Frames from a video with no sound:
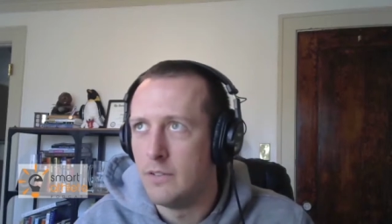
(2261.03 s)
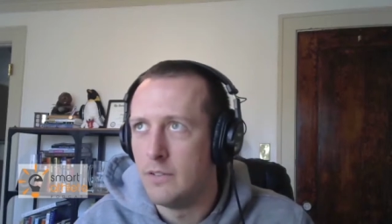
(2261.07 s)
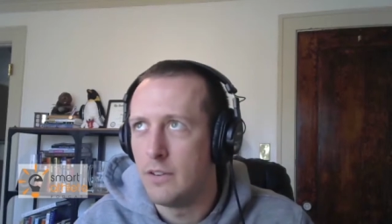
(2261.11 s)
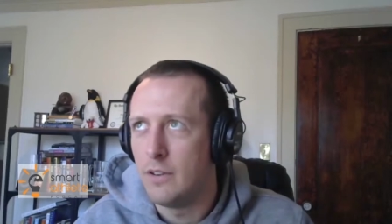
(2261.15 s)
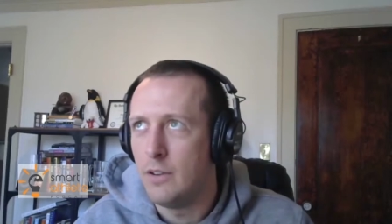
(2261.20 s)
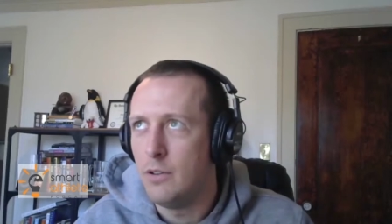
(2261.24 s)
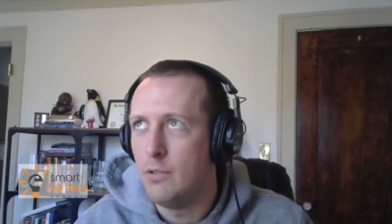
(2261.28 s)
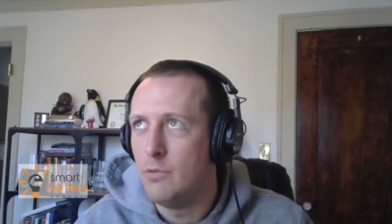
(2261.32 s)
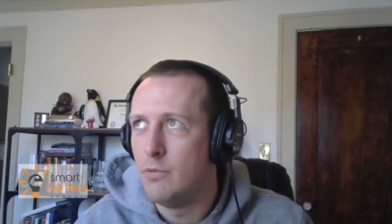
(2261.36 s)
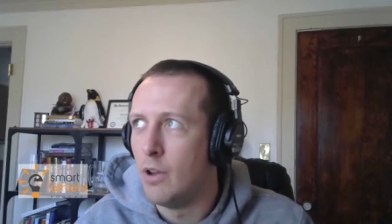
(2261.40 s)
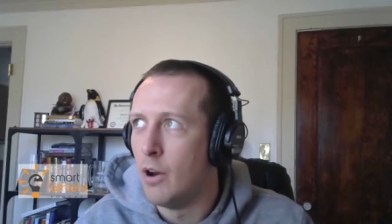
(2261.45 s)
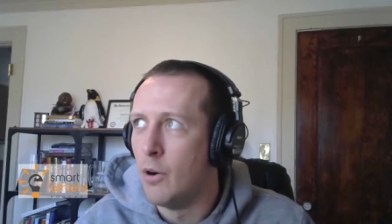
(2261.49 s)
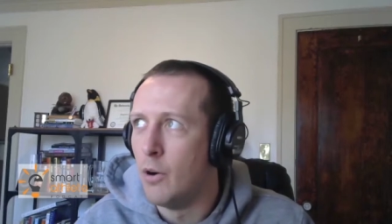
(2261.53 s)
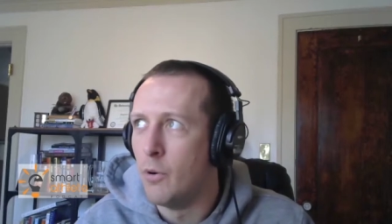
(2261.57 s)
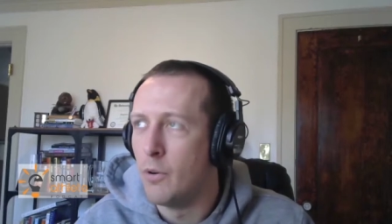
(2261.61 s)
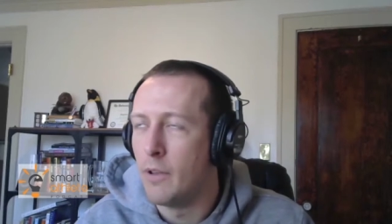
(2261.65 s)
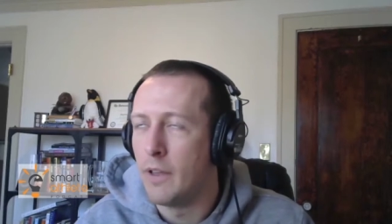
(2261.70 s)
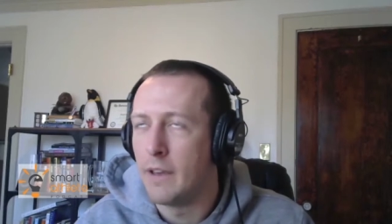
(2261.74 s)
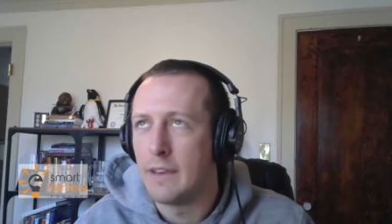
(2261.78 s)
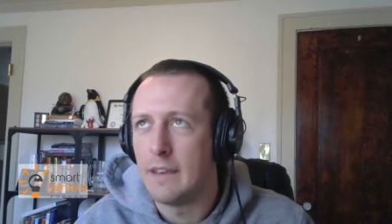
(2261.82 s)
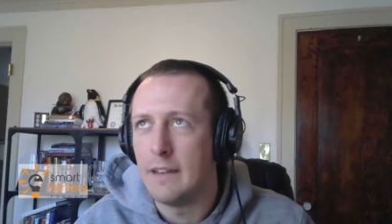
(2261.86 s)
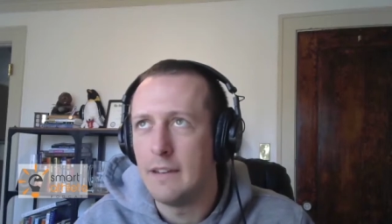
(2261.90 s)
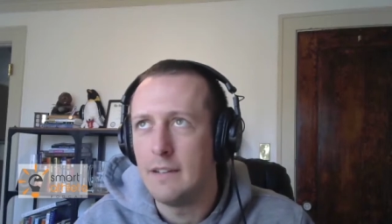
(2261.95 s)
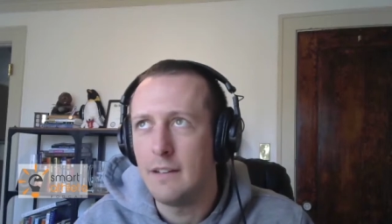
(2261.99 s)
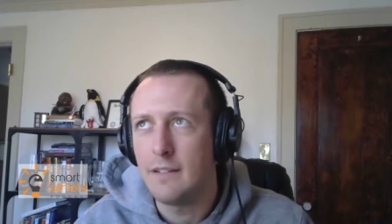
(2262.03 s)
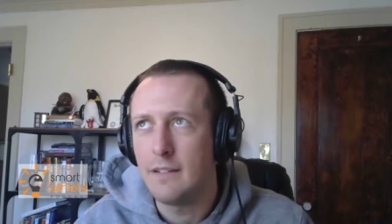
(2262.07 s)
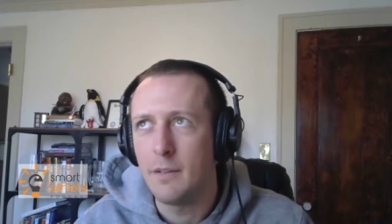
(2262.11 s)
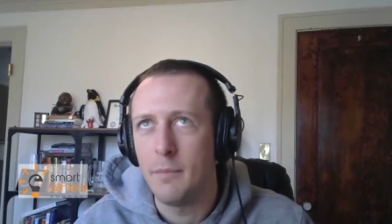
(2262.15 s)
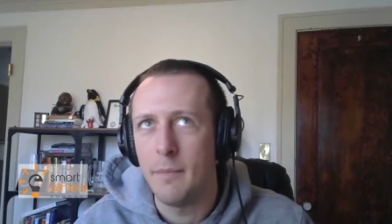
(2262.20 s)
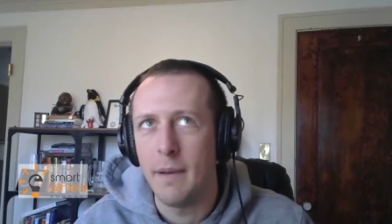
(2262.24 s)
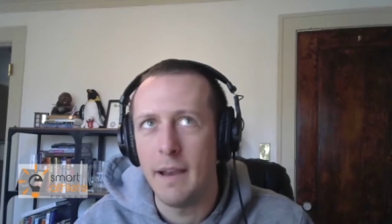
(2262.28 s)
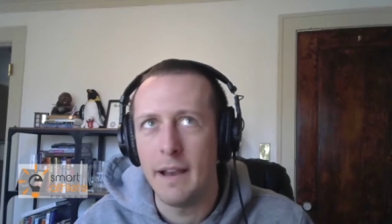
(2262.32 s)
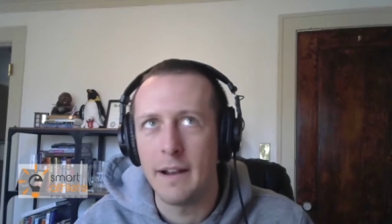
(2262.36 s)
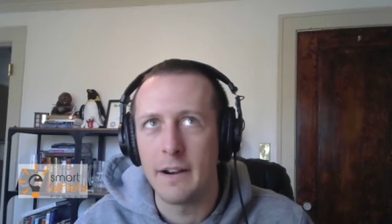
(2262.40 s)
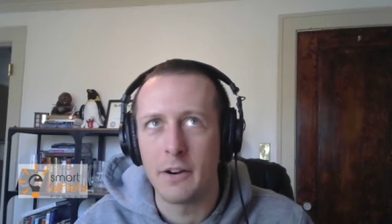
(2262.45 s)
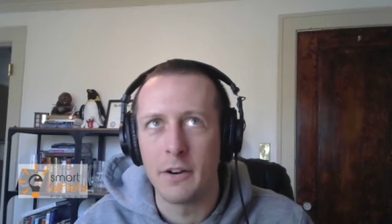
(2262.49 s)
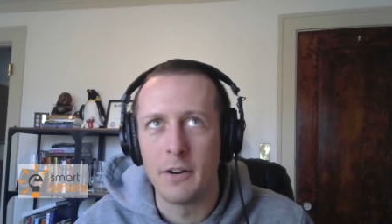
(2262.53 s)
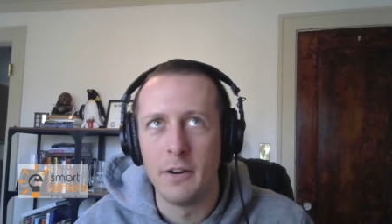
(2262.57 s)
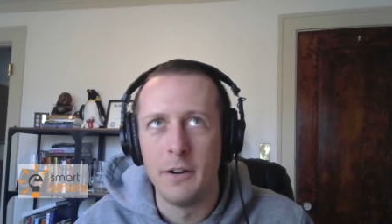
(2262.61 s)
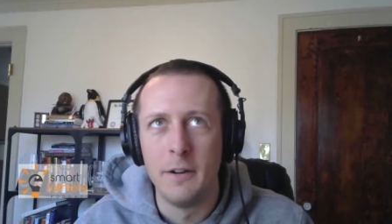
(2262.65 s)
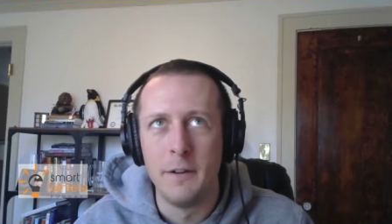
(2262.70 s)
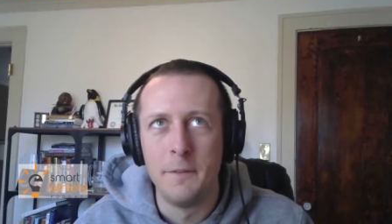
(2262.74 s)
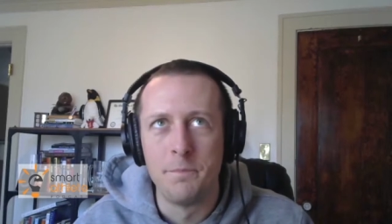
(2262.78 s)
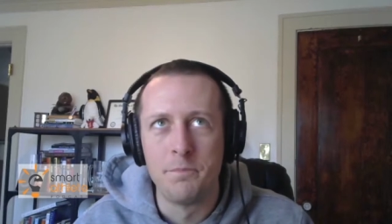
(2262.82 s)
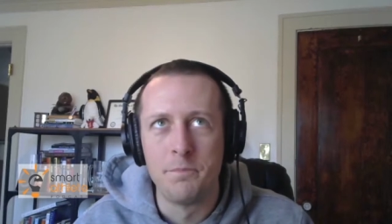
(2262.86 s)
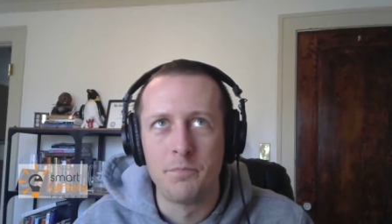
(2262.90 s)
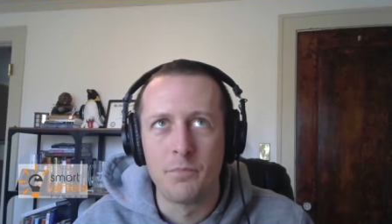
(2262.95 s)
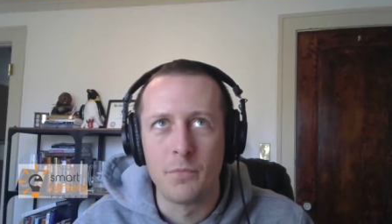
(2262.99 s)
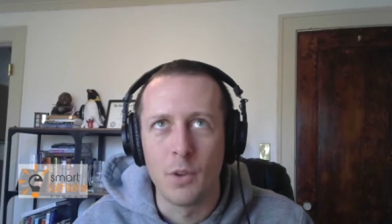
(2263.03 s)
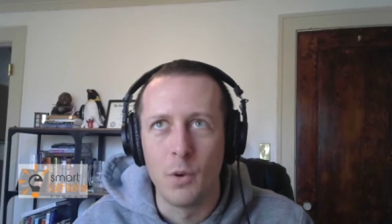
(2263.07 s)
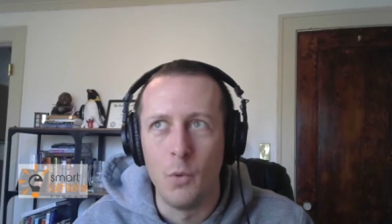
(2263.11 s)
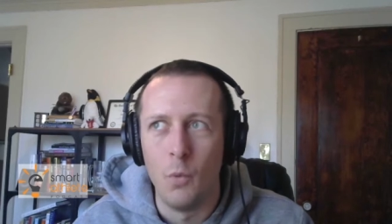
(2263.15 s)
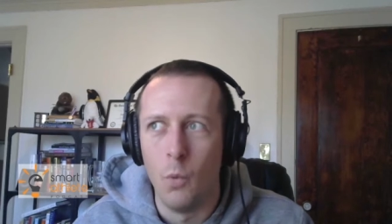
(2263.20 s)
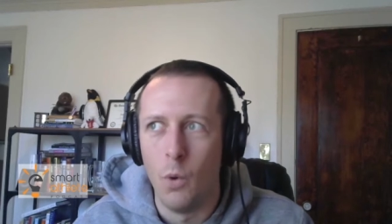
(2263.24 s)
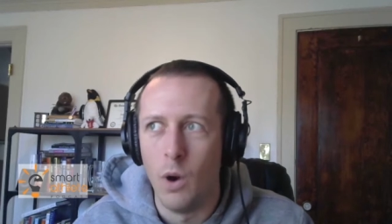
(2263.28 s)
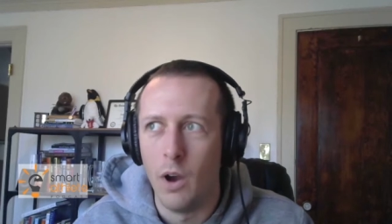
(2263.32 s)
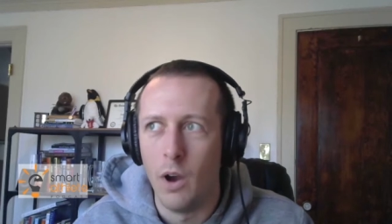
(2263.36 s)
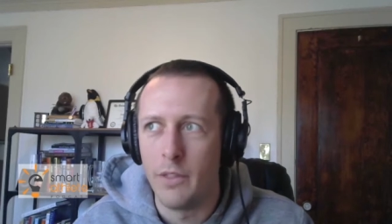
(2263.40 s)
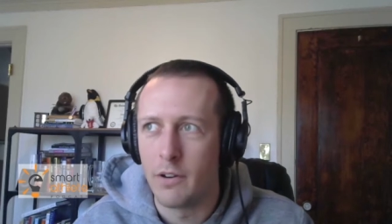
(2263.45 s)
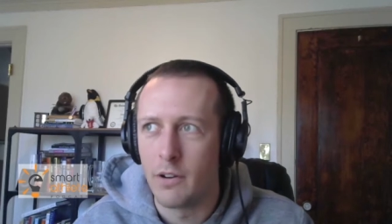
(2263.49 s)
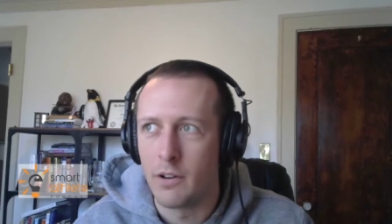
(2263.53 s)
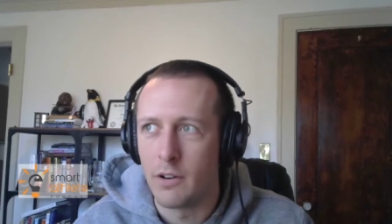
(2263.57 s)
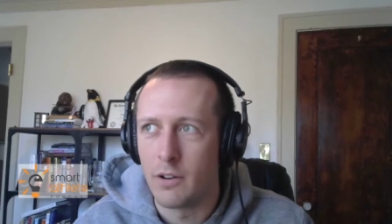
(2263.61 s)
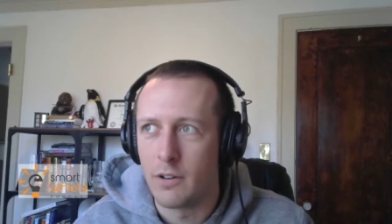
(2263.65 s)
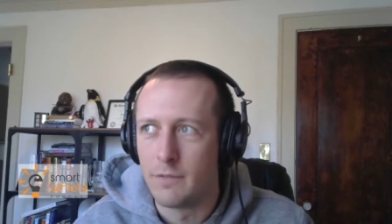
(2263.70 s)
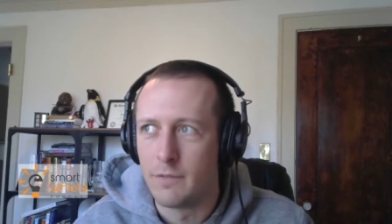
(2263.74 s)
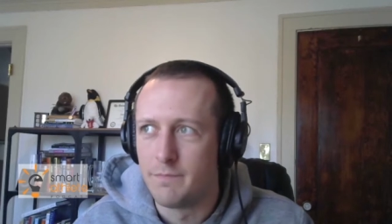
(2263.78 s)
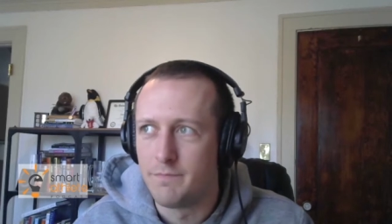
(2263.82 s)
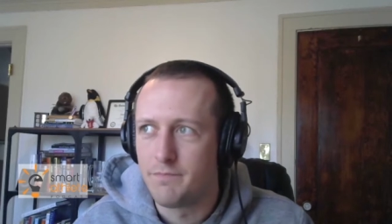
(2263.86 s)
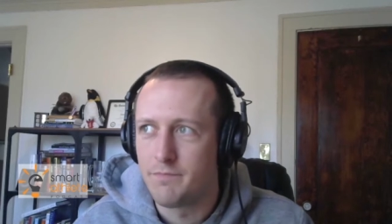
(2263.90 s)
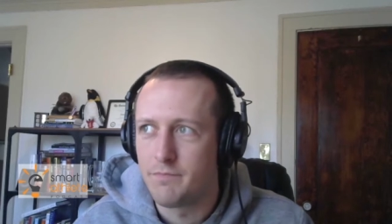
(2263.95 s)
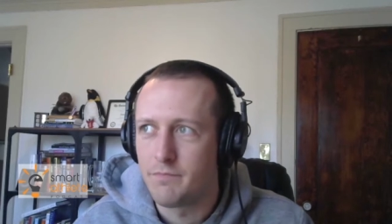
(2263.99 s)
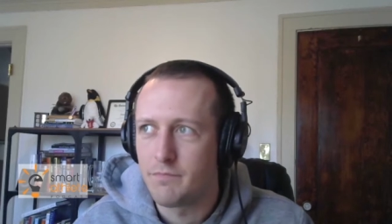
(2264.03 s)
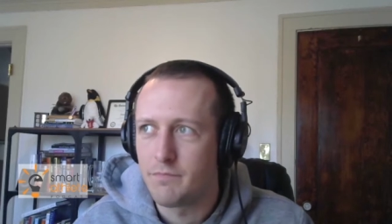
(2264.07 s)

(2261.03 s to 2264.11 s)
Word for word: so you know, like, it doesn't matter whether